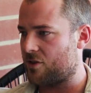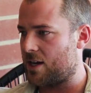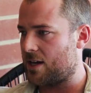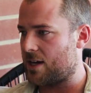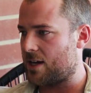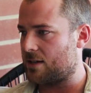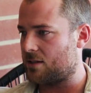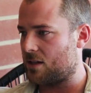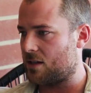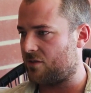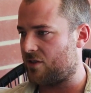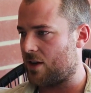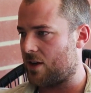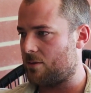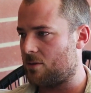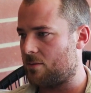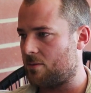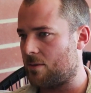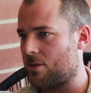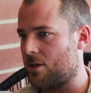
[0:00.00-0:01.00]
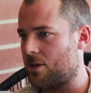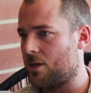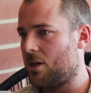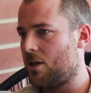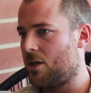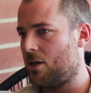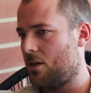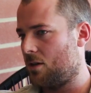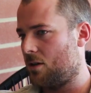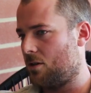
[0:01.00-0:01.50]
friend, as their family member,
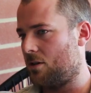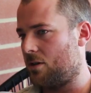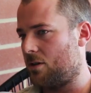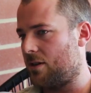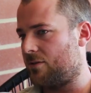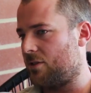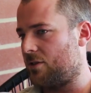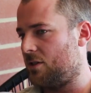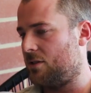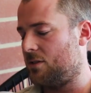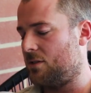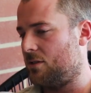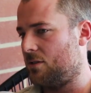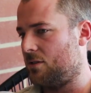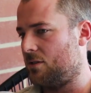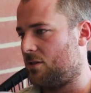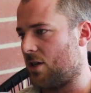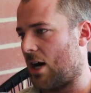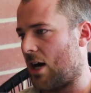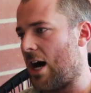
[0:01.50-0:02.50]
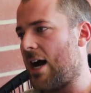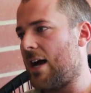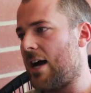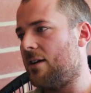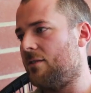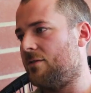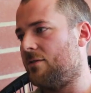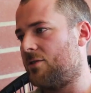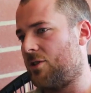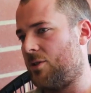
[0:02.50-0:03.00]
you don't have to
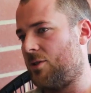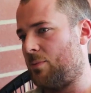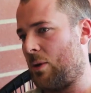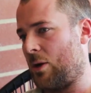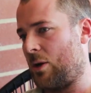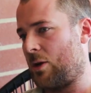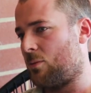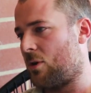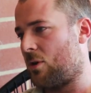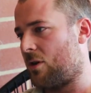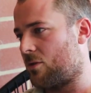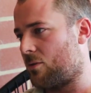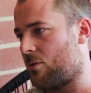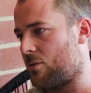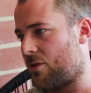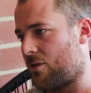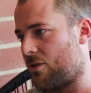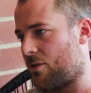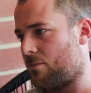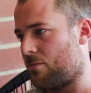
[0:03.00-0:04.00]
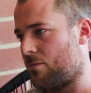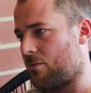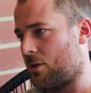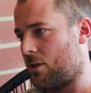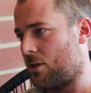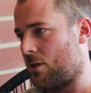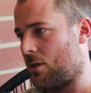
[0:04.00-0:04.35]
dive to the bottom of it with them.